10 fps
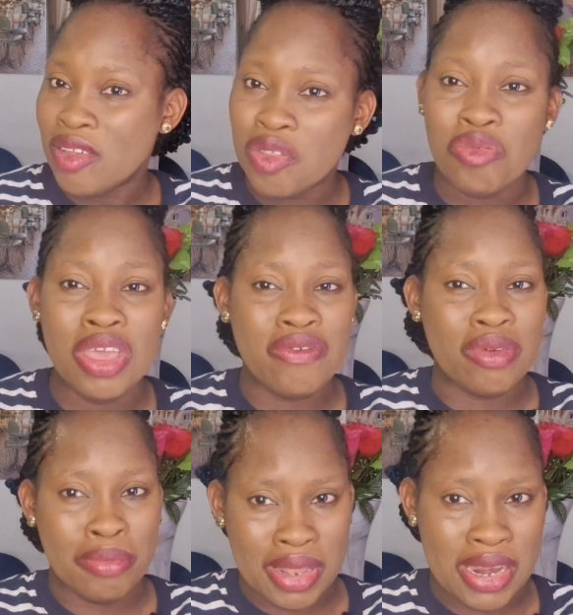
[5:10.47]
Do you give
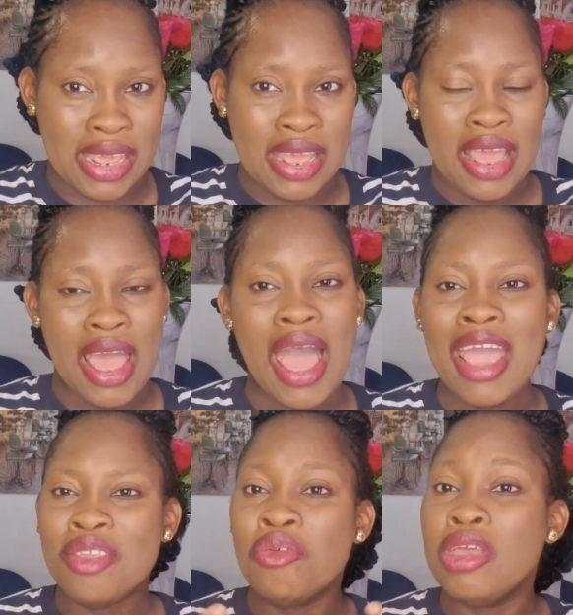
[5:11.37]
him money?
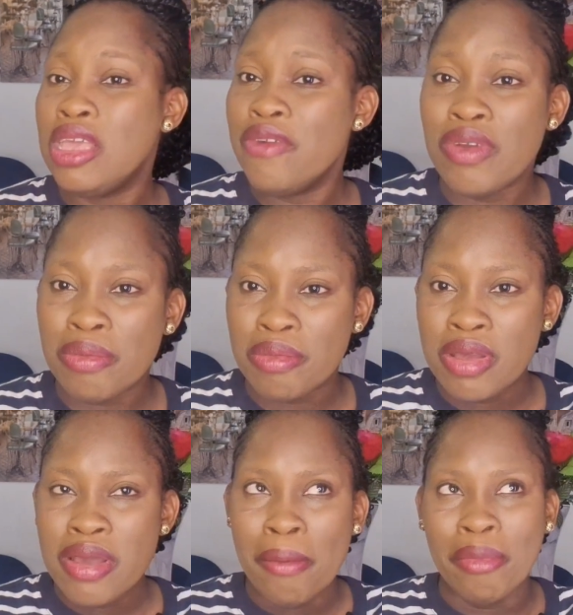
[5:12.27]
I don't give him
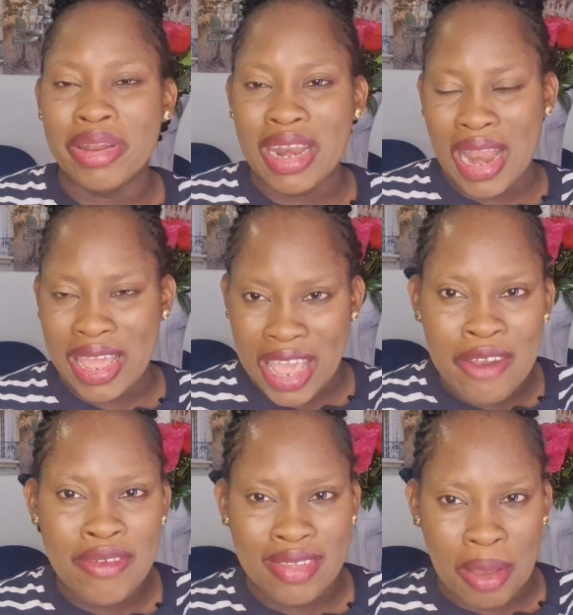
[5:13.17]
money like
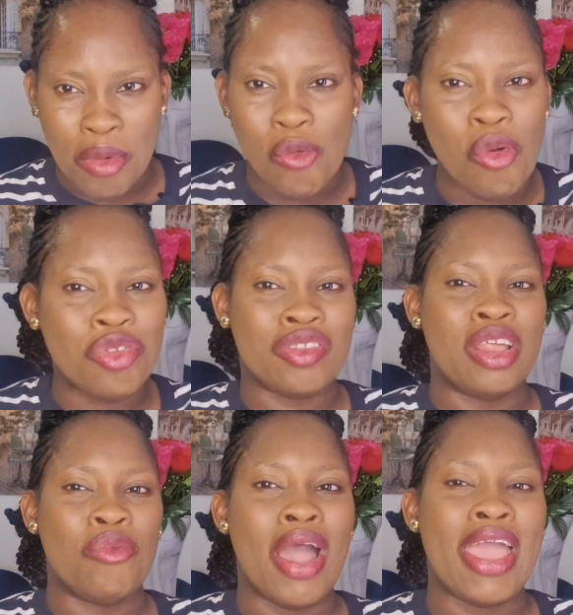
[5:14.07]
every time, but once
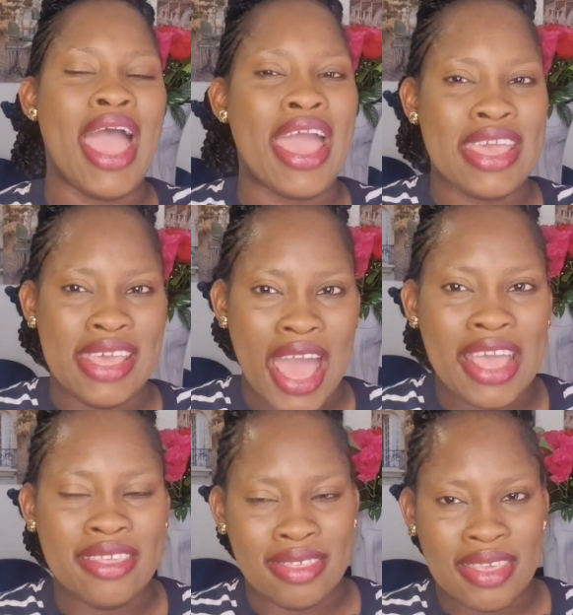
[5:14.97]
in a while
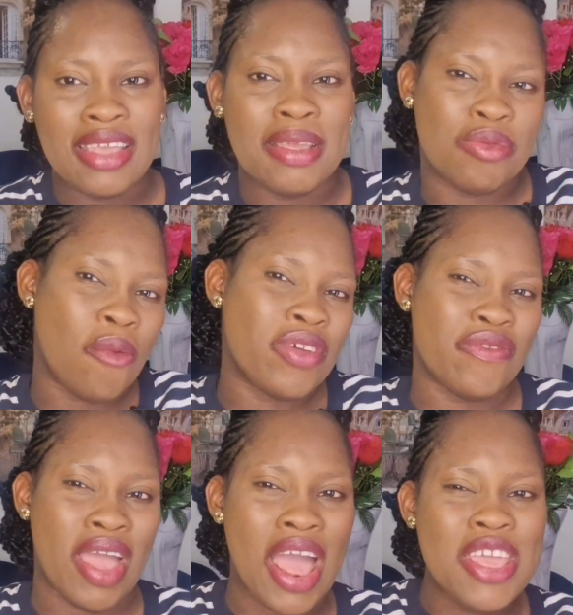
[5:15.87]
I send him something.
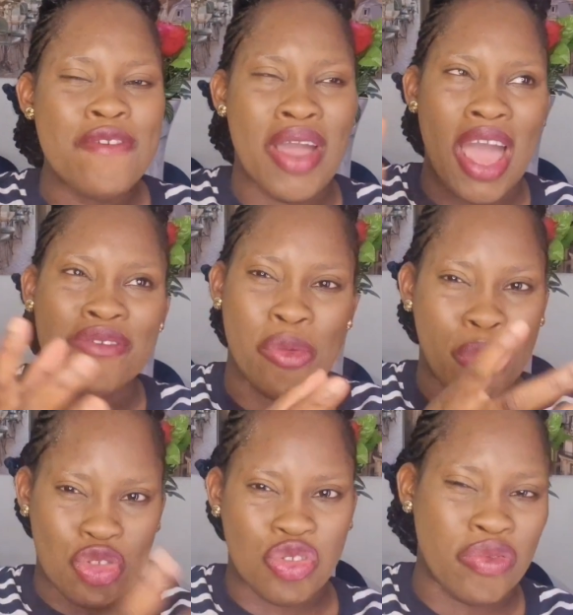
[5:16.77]
If I have the
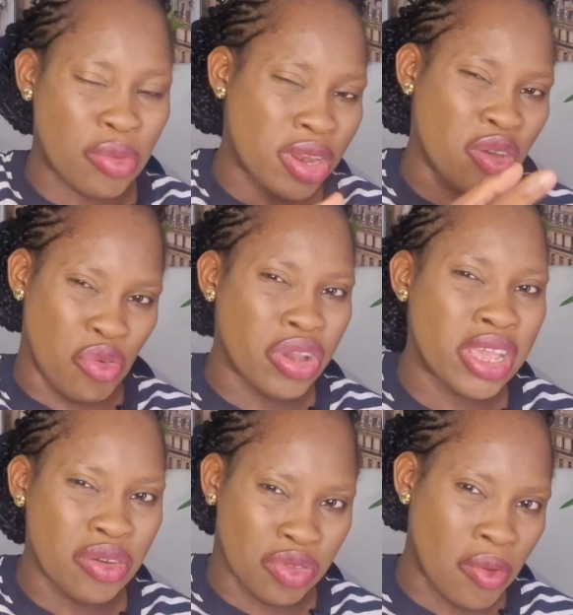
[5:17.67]
opportunity of somebody
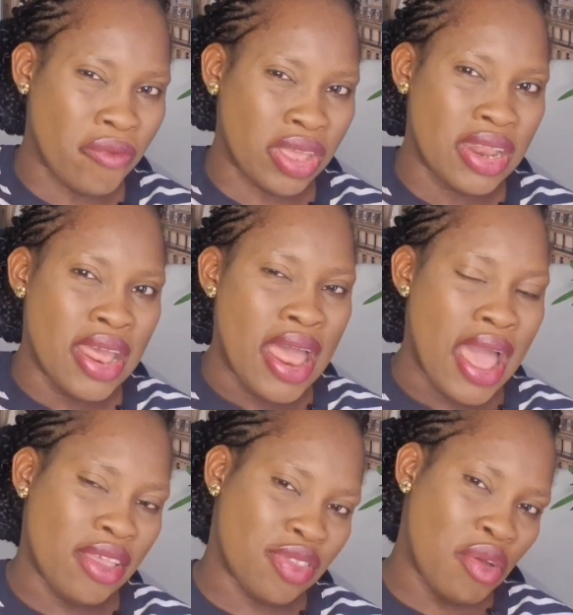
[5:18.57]
going or something,
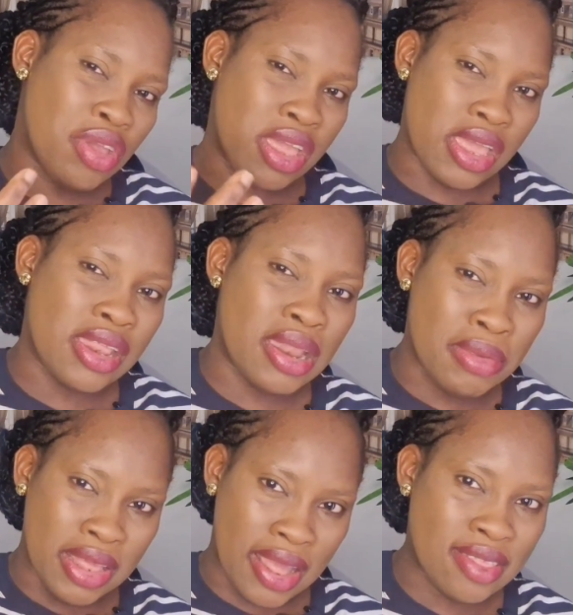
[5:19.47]
I just like, okay, let
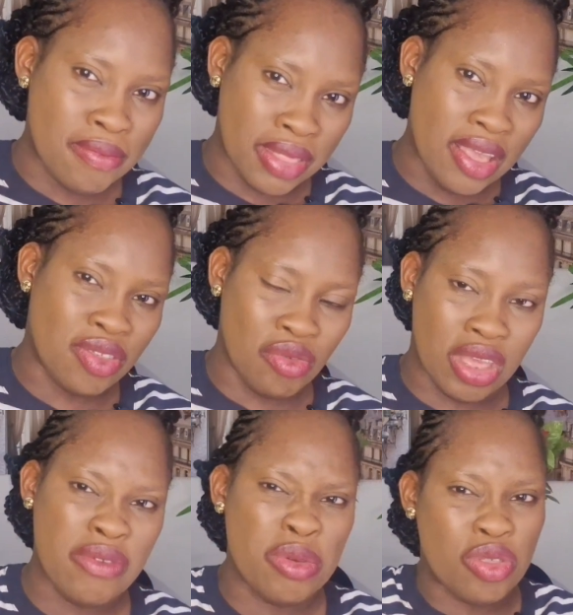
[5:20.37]
me get him this or
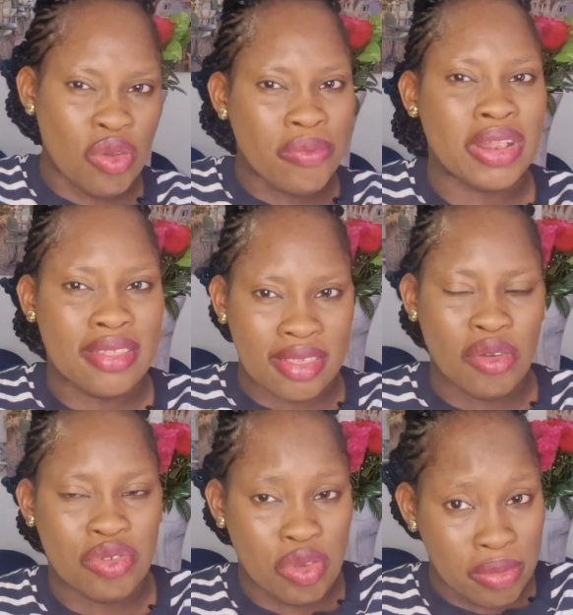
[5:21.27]
give him something
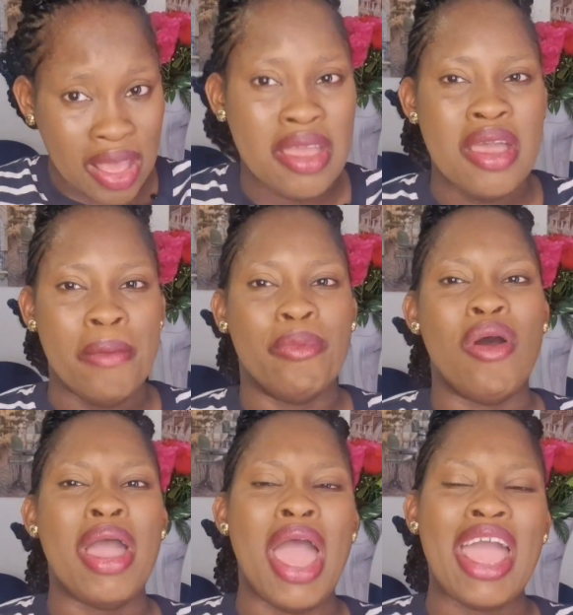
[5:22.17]
or sometime.
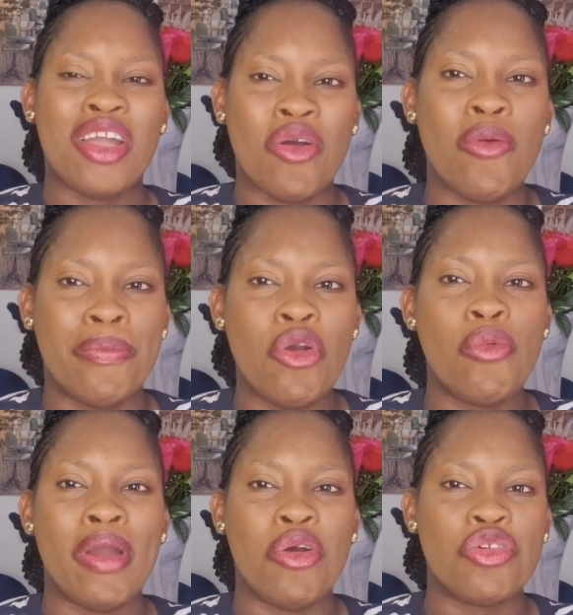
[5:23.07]
But I
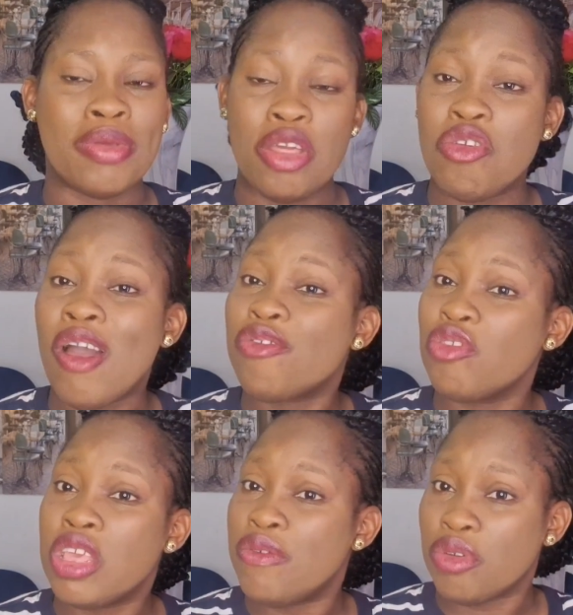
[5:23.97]
compel my husband that you have
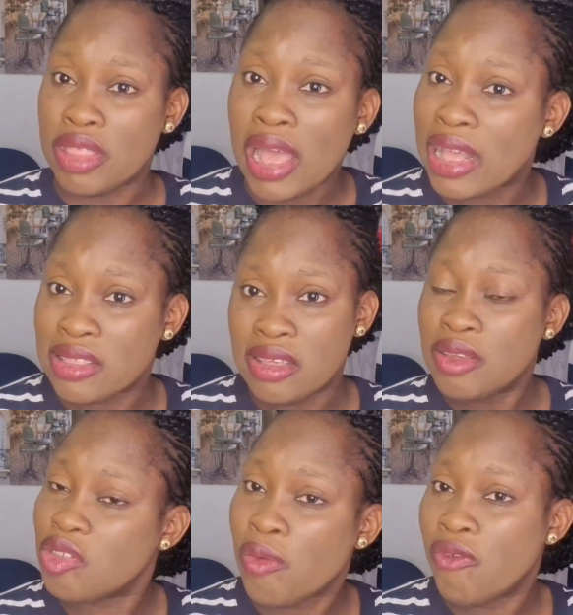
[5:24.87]
to give your dad
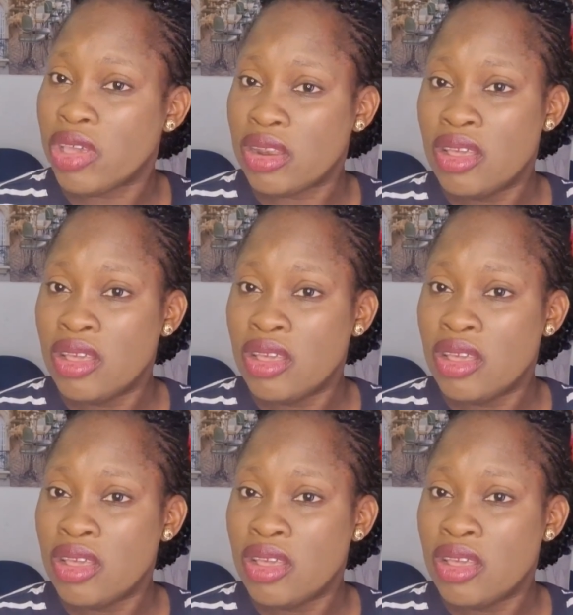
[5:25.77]
something,